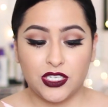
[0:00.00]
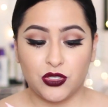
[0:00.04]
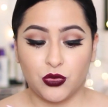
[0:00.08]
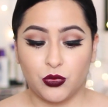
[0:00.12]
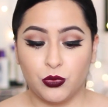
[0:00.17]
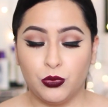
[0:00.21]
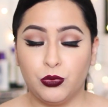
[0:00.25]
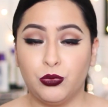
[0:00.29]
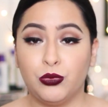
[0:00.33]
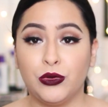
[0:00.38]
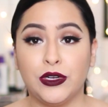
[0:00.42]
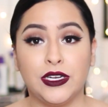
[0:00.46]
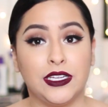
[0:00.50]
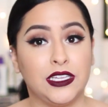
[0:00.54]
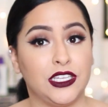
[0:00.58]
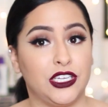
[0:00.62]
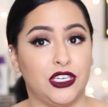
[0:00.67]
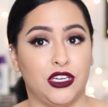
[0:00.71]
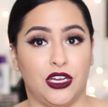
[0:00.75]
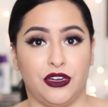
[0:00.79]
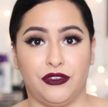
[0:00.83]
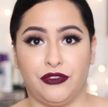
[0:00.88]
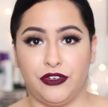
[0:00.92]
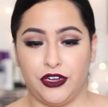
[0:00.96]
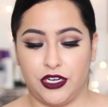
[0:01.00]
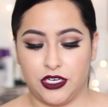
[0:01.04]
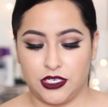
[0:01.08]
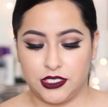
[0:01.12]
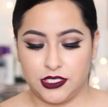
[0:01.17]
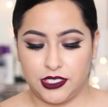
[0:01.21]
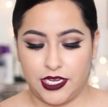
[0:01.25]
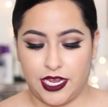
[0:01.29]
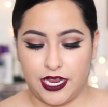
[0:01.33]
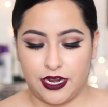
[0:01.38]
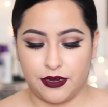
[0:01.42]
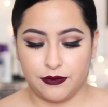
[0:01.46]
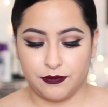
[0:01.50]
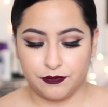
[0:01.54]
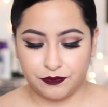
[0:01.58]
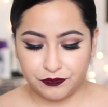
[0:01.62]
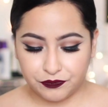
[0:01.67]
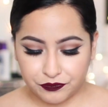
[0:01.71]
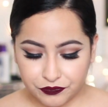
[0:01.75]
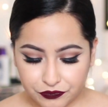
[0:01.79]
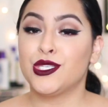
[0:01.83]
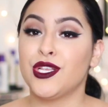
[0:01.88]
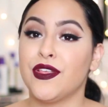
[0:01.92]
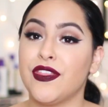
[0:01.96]
it's really good for your skin.
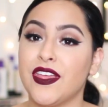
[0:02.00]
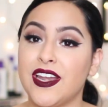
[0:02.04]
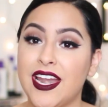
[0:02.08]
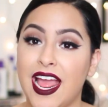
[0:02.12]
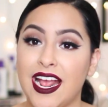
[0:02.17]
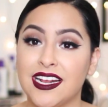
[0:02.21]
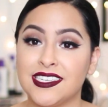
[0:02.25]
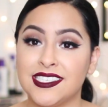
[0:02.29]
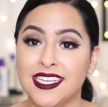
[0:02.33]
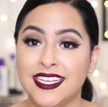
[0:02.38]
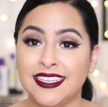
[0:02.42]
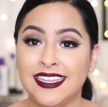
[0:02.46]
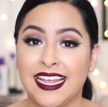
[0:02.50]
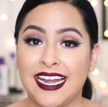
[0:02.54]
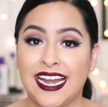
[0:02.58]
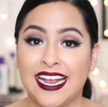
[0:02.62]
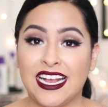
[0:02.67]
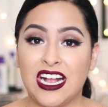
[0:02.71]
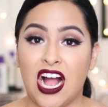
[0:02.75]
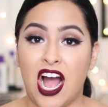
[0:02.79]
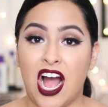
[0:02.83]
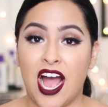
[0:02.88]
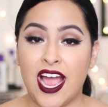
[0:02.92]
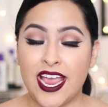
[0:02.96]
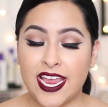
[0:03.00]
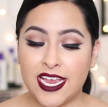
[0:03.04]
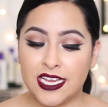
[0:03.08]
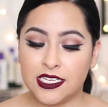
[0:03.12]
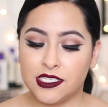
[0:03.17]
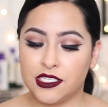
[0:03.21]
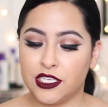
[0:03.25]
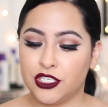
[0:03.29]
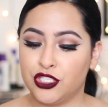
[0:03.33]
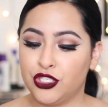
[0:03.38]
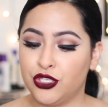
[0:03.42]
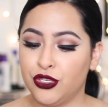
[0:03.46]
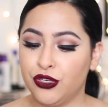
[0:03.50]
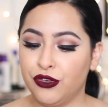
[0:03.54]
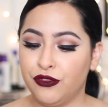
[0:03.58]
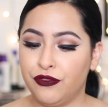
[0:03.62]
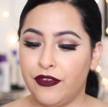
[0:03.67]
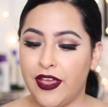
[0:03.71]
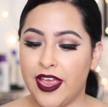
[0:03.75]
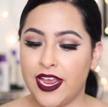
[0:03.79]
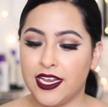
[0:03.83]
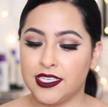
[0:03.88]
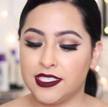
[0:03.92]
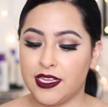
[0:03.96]
So the next thing that I got is the Too
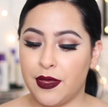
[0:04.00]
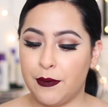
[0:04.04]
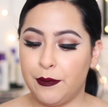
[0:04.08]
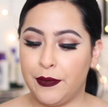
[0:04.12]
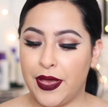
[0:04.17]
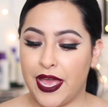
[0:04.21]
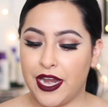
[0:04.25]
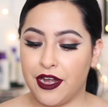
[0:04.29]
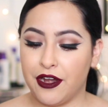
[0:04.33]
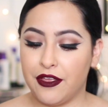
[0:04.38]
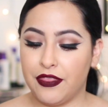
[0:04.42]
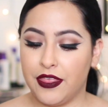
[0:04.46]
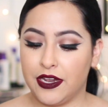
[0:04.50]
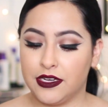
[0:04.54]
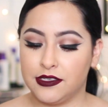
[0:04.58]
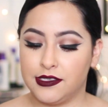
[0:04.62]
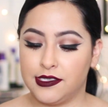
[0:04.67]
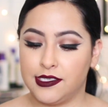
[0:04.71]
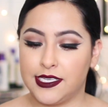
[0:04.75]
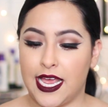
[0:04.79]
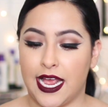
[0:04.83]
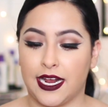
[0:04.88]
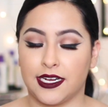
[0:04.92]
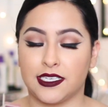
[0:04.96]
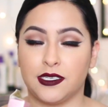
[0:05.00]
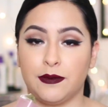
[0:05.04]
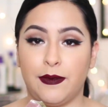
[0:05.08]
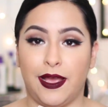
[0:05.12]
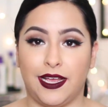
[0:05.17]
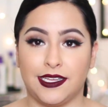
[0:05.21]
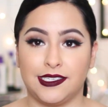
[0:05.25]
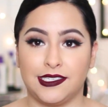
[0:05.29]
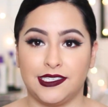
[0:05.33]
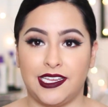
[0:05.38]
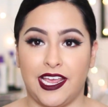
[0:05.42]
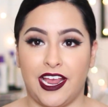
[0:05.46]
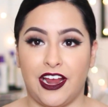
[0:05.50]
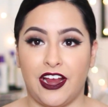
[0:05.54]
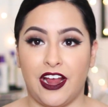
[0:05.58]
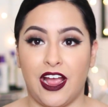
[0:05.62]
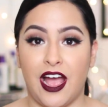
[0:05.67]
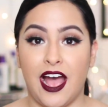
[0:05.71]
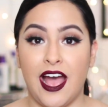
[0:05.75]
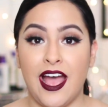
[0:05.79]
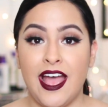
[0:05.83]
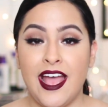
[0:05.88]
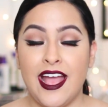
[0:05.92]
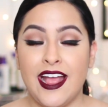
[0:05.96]
Faced Better Than Sex
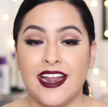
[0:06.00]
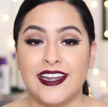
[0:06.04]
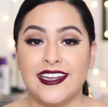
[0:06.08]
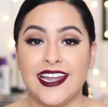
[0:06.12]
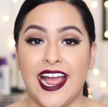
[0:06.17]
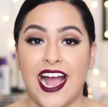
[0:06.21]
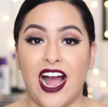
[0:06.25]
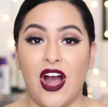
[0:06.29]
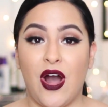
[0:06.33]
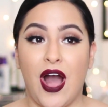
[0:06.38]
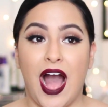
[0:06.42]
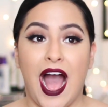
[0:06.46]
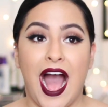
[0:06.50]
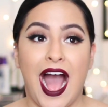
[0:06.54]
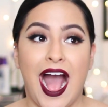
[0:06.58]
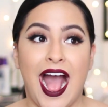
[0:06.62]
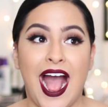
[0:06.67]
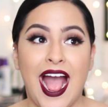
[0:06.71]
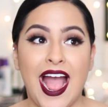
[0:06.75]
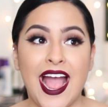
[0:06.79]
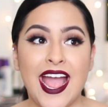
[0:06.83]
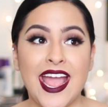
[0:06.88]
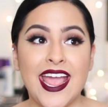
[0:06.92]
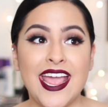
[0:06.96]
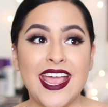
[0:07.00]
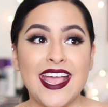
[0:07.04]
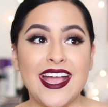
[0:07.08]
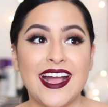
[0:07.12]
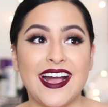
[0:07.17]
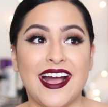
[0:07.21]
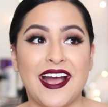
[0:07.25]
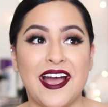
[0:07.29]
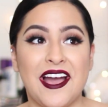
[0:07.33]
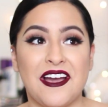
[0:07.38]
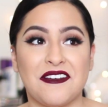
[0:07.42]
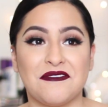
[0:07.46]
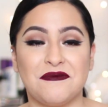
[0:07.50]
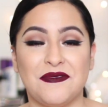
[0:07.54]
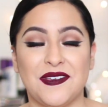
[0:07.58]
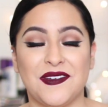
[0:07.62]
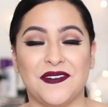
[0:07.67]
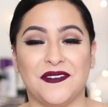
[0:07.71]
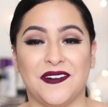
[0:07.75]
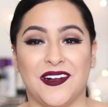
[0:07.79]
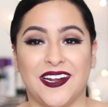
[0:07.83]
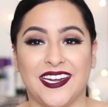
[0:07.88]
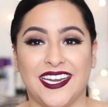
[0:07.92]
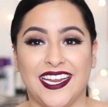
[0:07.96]
Mascara. Now, I have
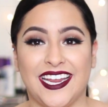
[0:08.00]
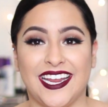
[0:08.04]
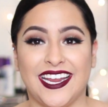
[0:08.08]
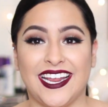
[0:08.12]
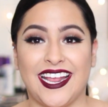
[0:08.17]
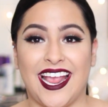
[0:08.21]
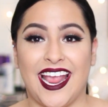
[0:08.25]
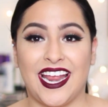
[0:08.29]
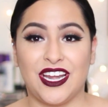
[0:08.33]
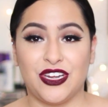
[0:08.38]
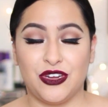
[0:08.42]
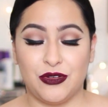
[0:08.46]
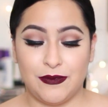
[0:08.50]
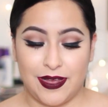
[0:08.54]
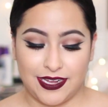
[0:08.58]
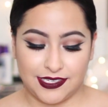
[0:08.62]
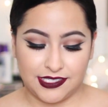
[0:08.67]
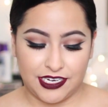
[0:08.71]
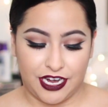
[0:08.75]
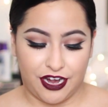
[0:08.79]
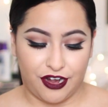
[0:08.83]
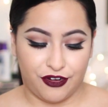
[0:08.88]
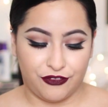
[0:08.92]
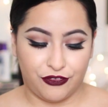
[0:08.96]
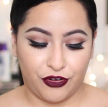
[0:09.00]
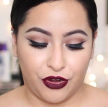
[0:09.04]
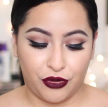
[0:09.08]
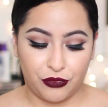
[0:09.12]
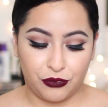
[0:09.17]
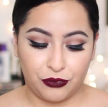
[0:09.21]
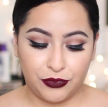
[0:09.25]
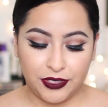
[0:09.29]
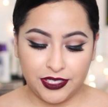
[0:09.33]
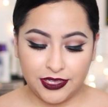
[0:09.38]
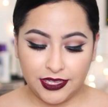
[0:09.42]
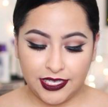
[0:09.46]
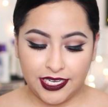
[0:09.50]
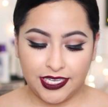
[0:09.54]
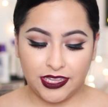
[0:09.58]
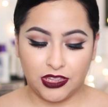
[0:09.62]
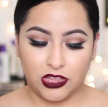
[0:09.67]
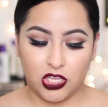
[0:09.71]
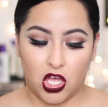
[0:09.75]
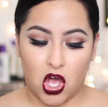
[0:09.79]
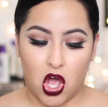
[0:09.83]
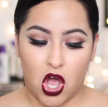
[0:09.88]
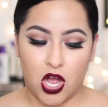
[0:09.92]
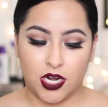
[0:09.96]
been wanting a new mascara for a really
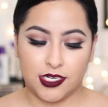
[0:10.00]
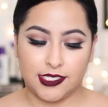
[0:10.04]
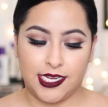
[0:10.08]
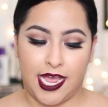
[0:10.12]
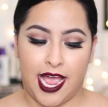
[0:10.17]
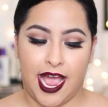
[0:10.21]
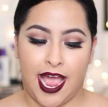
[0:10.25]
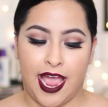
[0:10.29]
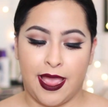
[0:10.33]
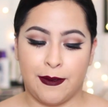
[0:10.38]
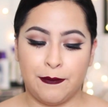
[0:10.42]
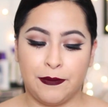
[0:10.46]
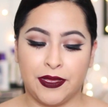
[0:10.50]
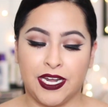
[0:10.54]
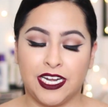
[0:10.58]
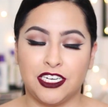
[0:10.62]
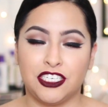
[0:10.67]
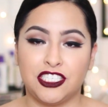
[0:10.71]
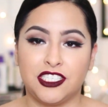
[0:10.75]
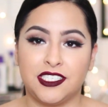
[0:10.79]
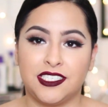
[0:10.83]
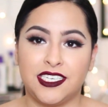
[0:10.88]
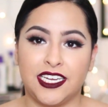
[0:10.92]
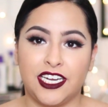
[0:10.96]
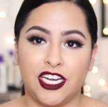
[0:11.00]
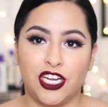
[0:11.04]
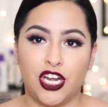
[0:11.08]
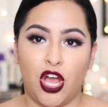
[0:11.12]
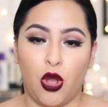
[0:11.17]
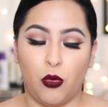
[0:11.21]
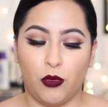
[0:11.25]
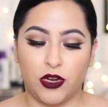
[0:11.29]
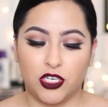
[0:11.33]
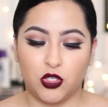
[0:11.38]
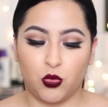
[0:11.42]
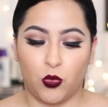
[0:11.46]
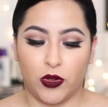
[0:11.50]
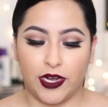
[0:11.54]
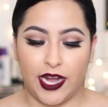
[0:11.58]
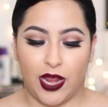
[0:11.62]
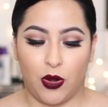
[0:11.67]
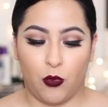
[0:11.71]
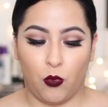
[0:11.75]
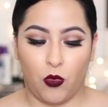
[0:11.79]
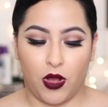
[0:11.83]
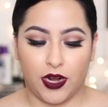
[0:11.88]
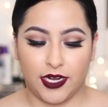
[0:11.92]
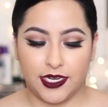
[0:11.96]
long time, but I just didn't know which one
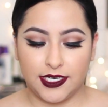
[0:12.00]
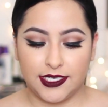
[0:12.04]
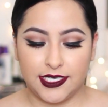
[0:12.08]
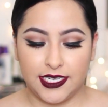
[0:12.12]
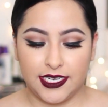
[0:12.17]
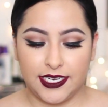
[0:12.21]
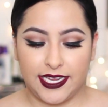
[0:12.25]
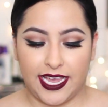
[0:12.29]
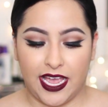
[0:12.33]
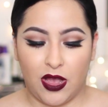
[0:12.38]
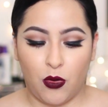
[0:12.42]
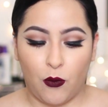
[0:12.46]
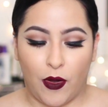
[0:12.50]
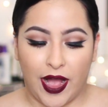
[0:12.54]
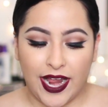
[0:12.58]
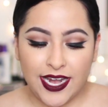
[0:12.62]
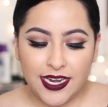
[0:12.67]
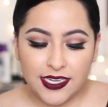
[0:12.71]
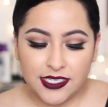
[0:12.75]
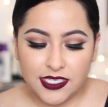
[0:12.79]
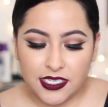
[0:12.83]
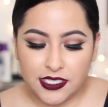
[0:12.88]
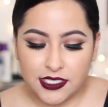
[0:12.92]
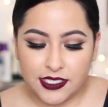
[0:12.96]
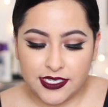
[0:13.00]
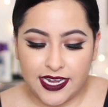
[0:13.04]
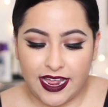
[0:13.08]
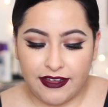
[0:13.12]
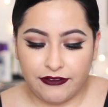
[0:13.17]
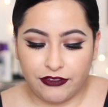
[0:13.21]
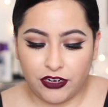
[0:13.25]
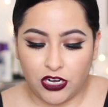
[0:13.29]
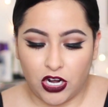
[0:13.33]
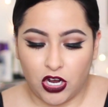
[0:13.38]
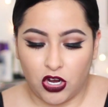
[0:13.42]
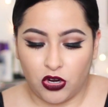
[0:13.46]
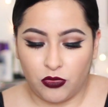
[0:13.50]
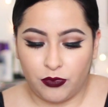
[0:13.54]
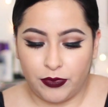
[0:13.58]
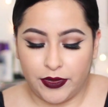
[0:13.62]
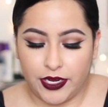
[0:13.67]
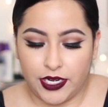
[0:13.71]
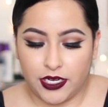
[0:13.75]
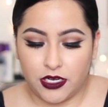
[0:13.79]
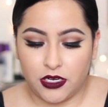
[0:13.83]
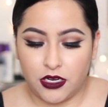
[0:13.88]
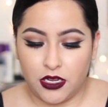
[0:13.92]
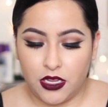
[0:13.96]
I wanted to get. Why does this never
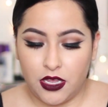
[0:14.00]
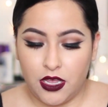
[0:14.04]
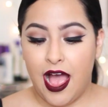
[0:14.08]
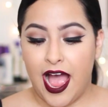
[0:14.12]
open?